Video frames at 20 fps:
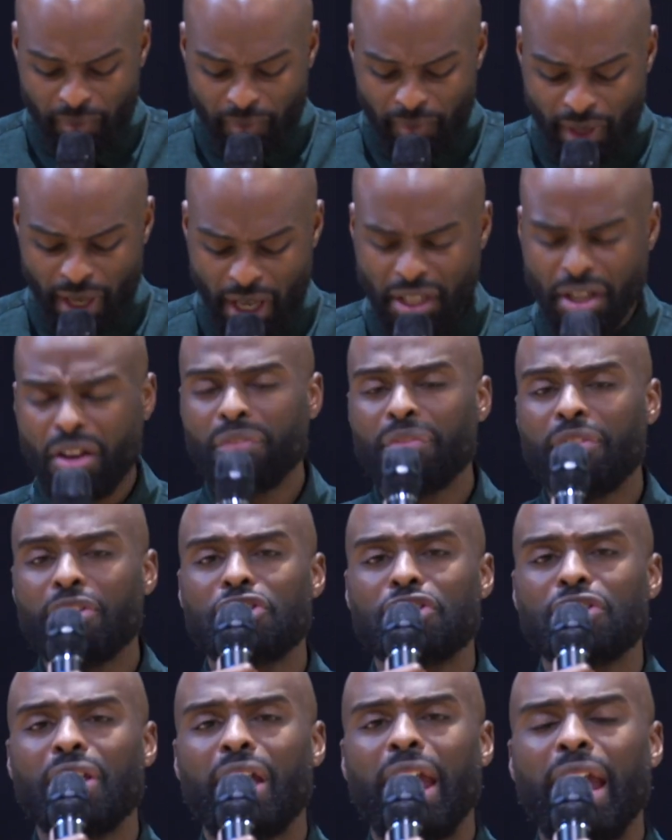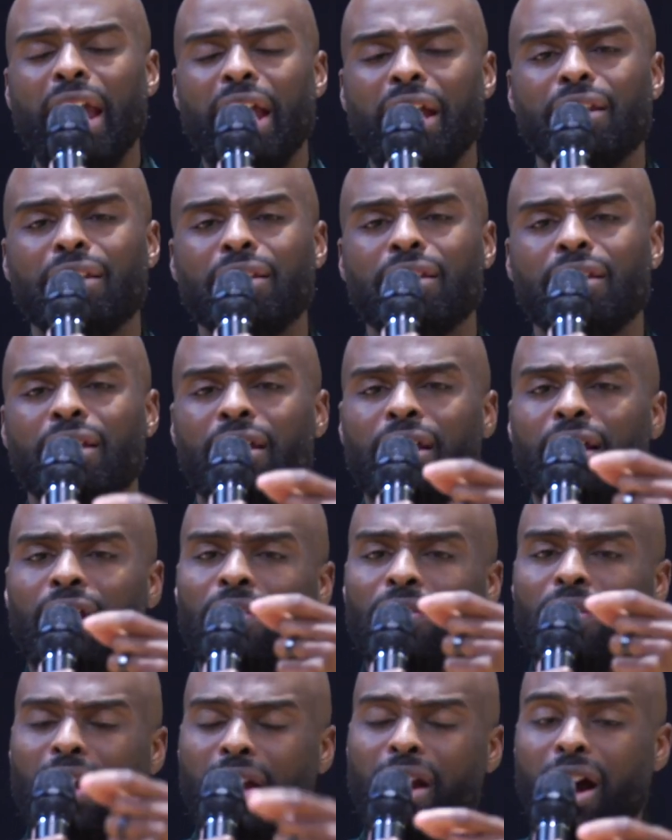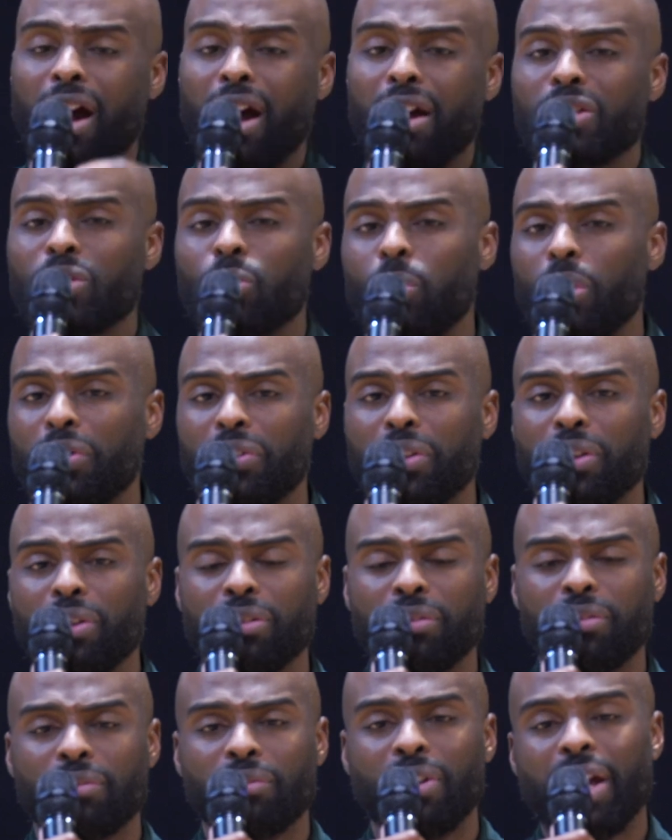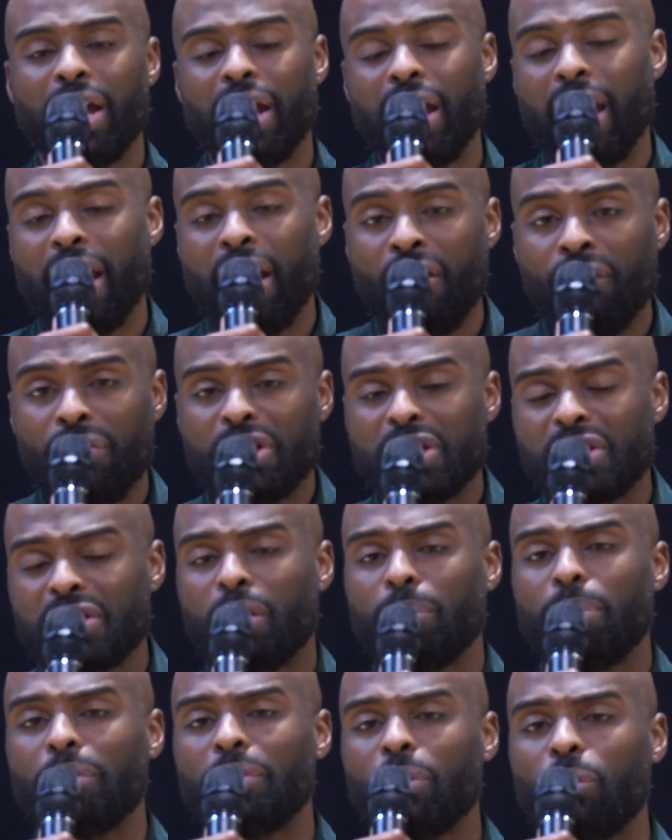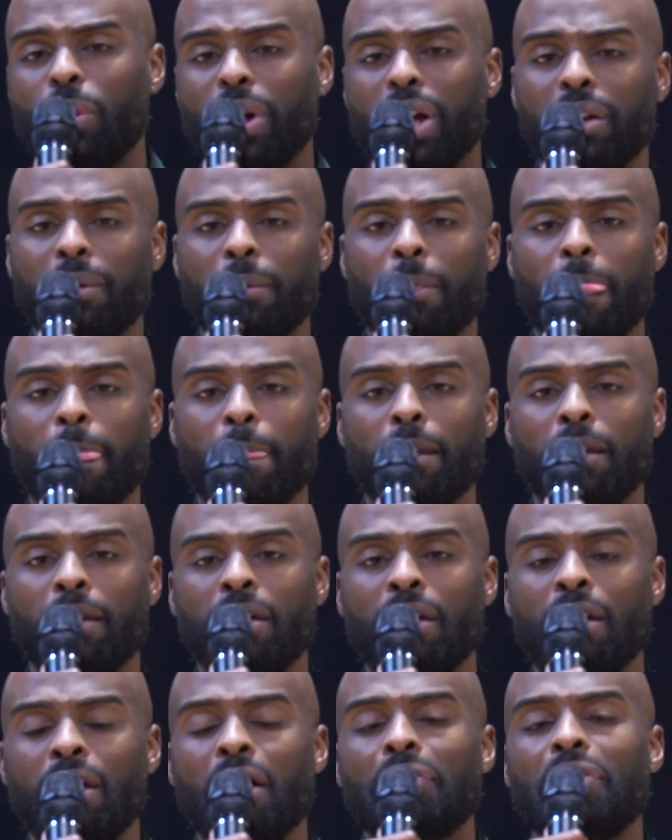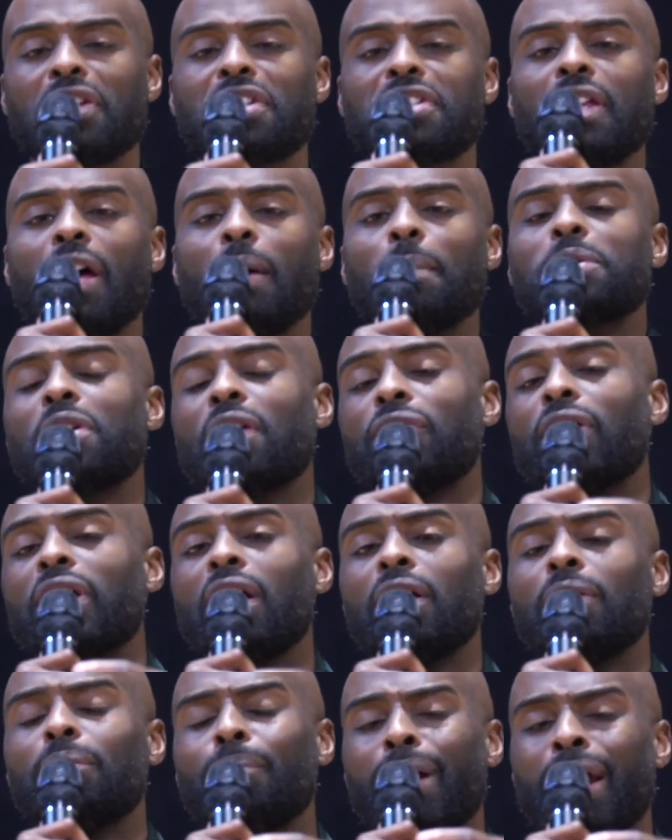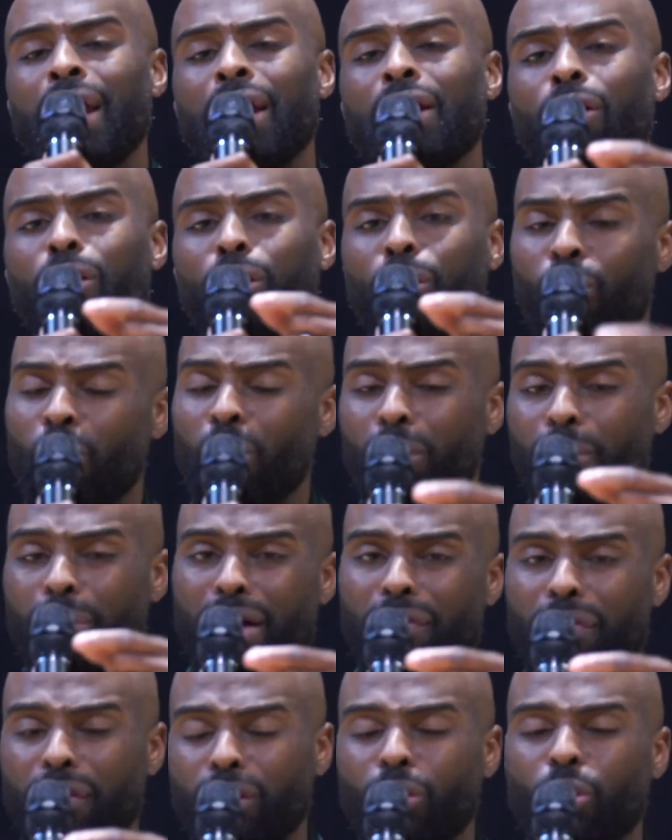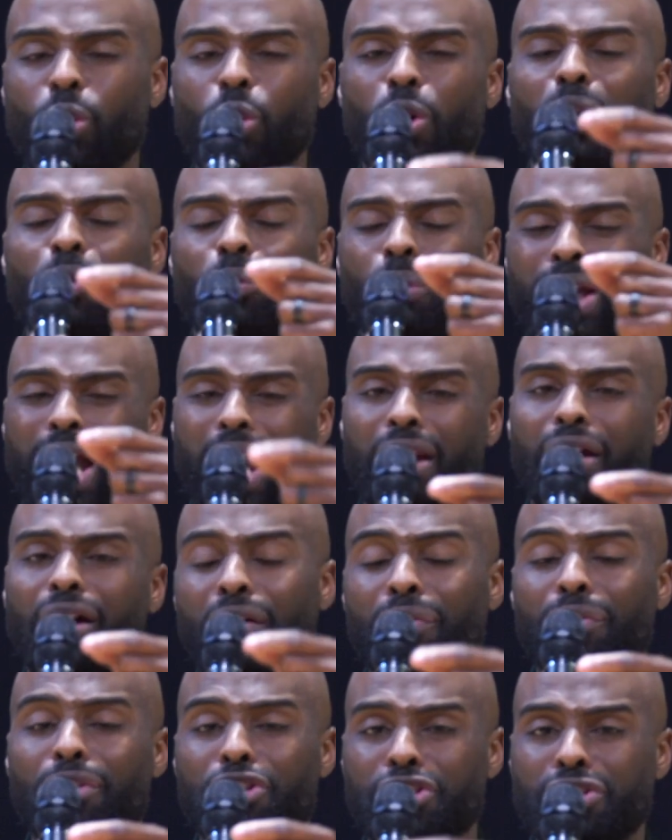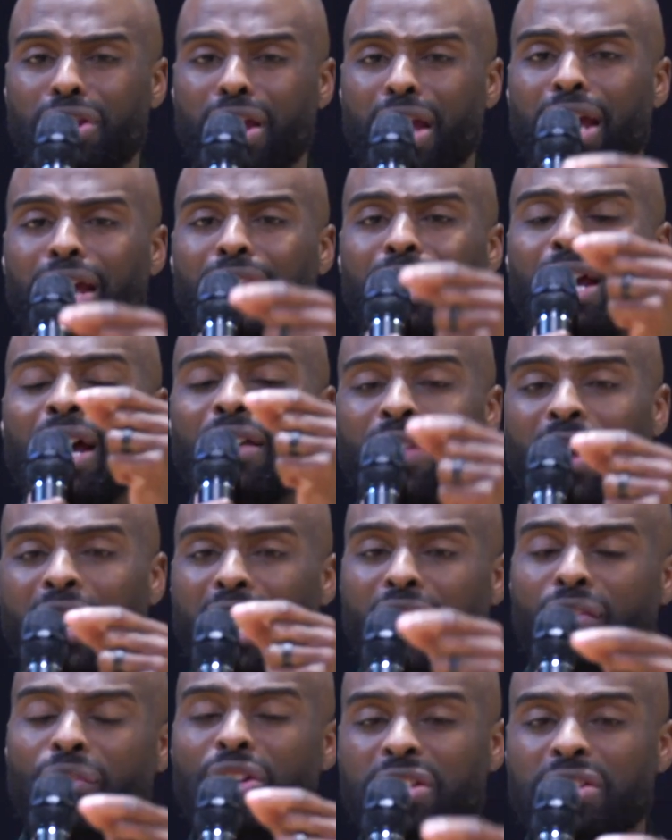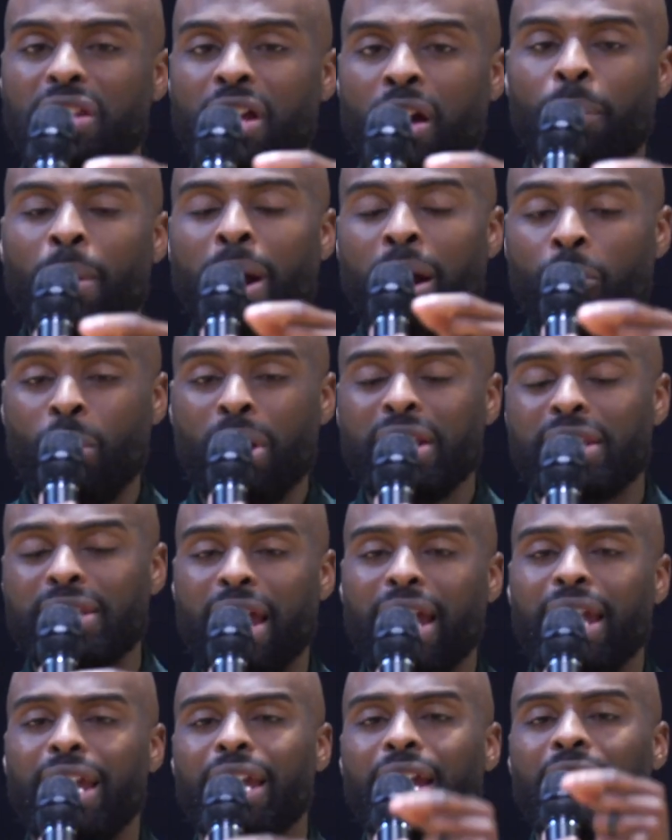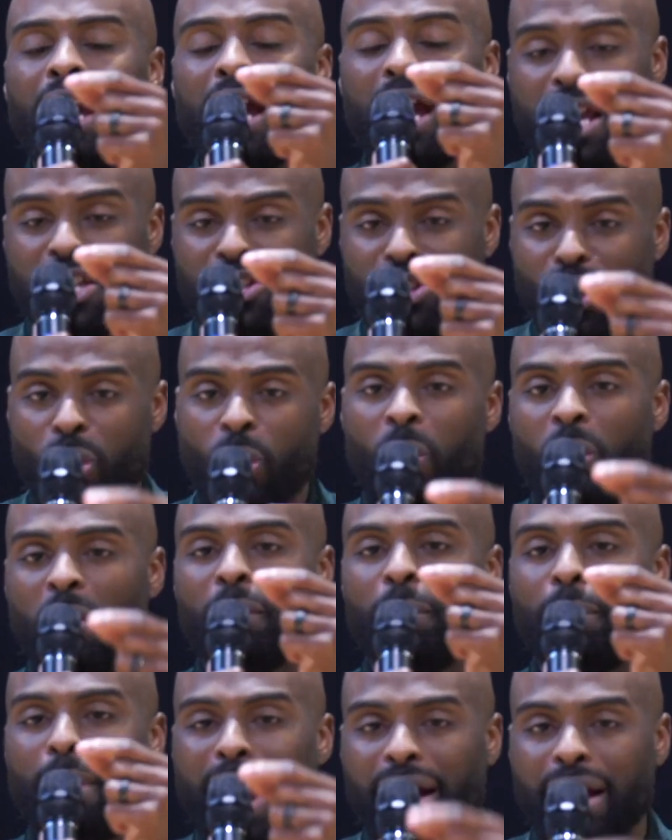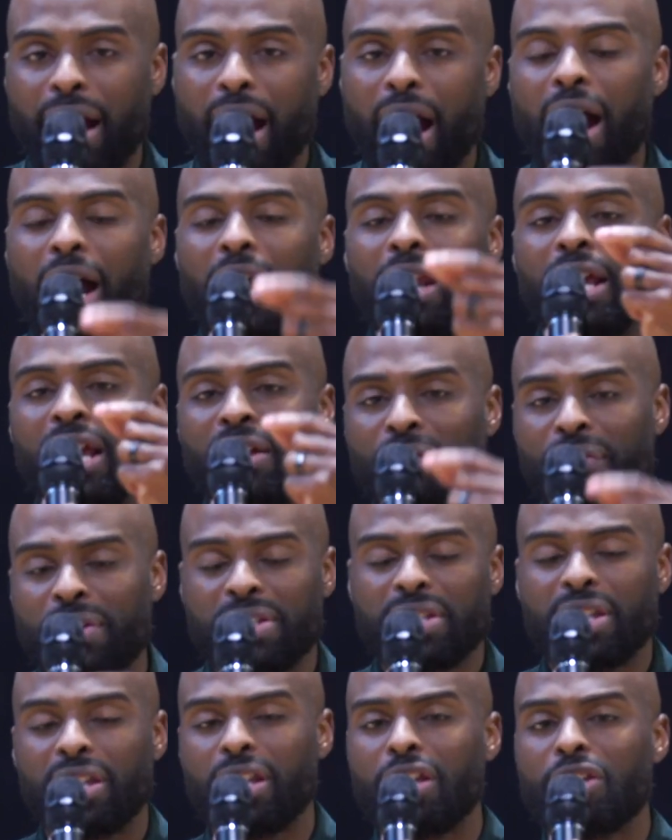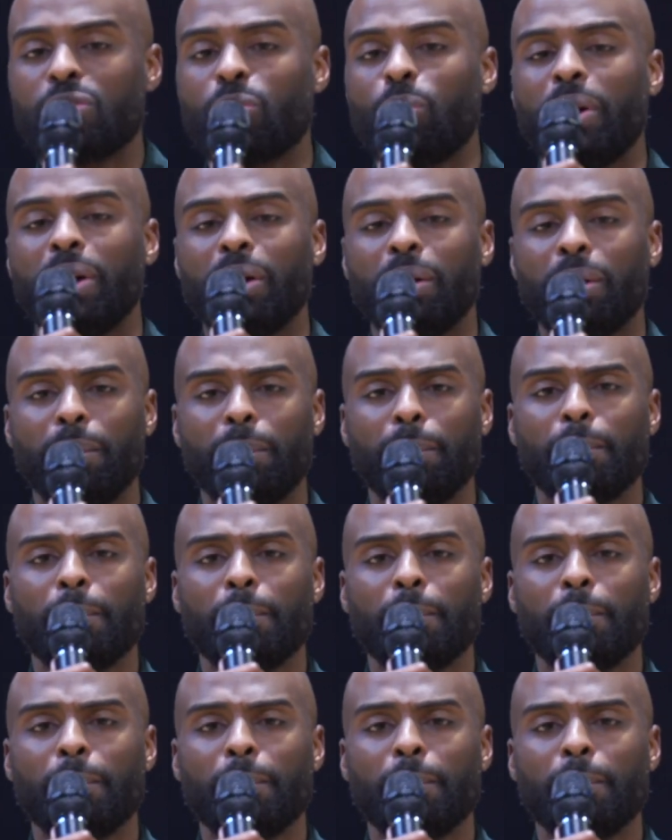And understand that God is with you every step of the way. The steps of a good man are ordered by the Lord, and we got to understand that every step we take is ordered by God if it's in his will.